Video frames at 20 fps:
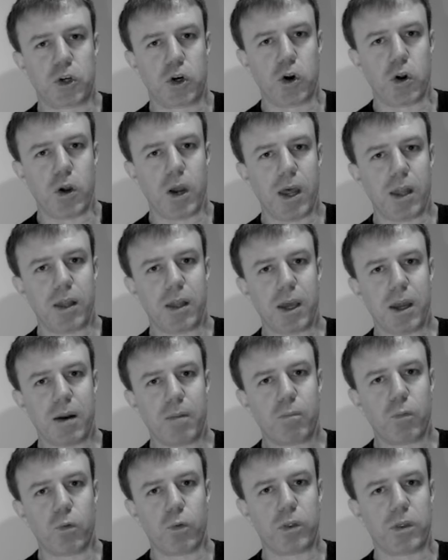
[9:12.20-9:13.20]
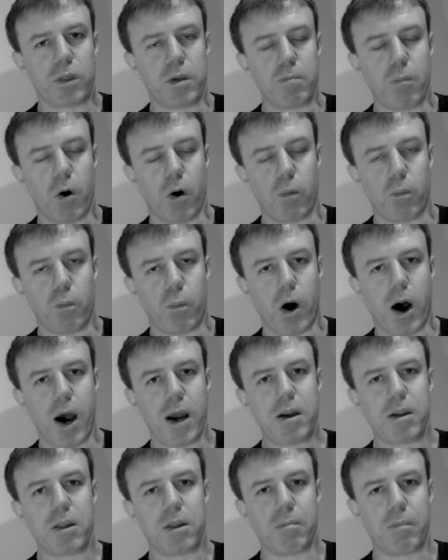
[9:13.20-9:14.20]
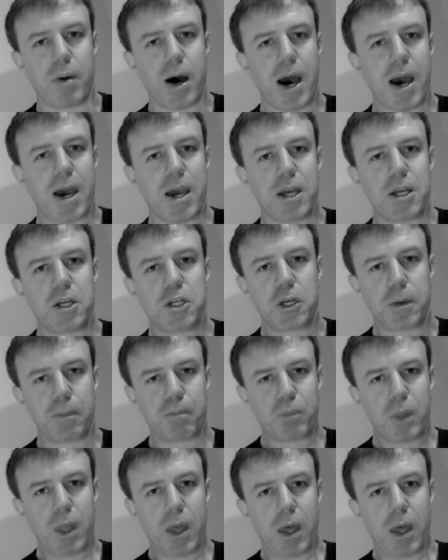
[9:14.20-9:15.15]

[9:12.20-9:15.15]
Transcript: through, and then with the mind of the mage,